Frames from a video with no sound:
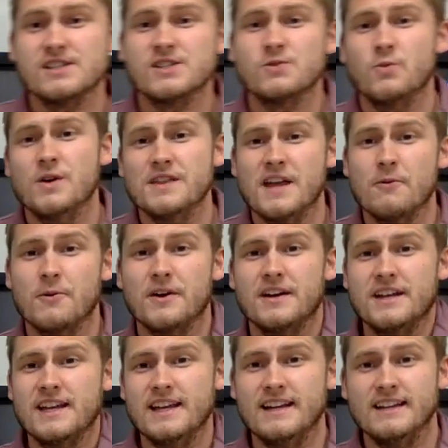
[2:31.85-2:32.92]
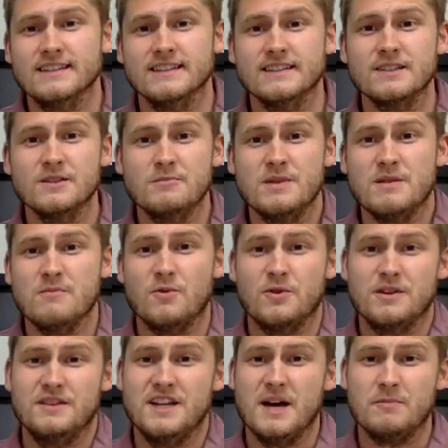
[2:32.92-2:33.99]
is the one that we're going to get a little bit more in
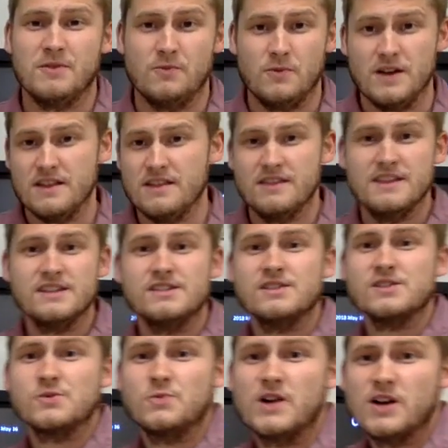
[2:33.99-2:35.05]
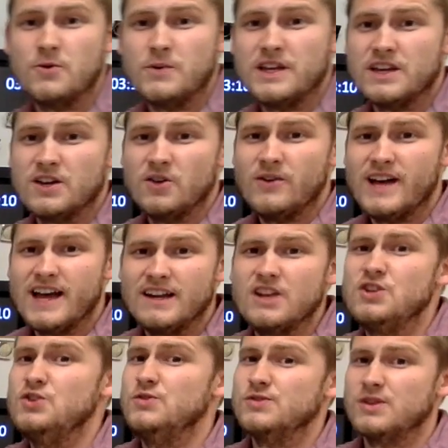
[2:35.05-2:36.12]
depth with. This is where we can go ahead and
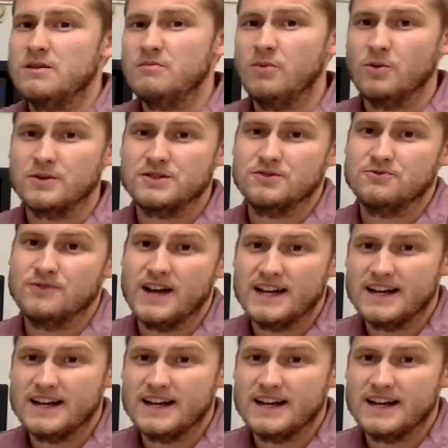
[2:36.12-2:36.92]
use our board to write